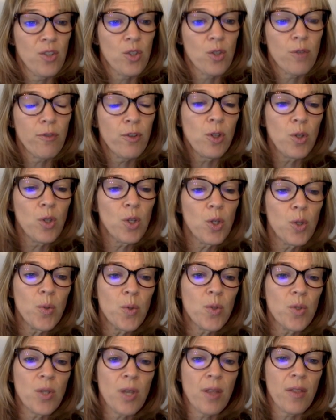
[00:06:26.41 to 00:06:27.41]
So if you
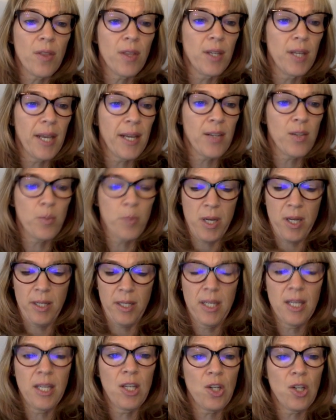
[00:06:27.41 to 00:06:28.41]
use the next
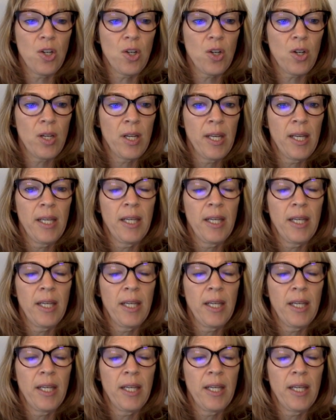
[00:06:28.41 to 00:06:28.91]
button here,